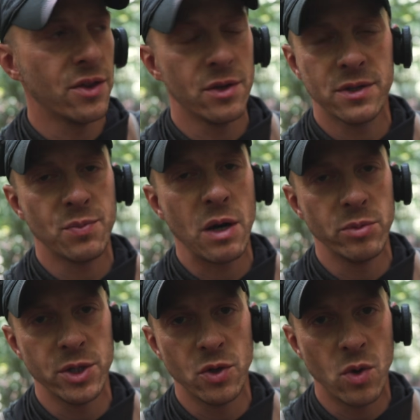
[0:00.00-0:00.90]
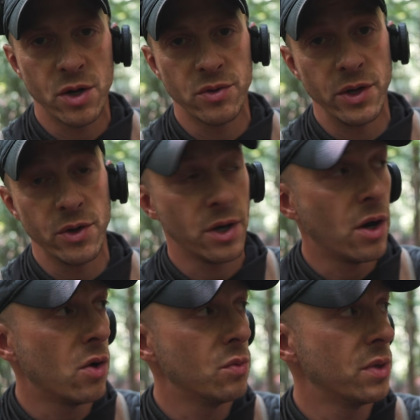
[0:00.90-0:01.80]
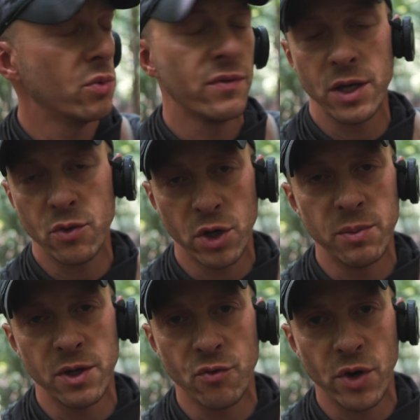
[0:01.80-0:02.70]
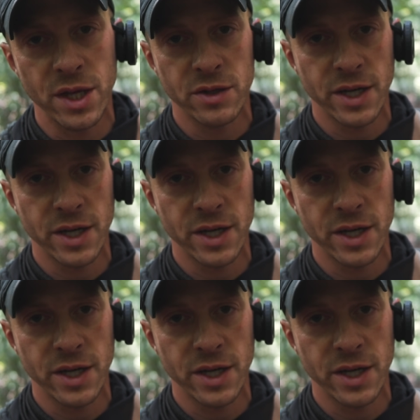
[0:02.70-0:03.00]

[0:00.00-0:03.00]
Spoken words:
there's probably no water there at all, but we've had quite a bit of rain the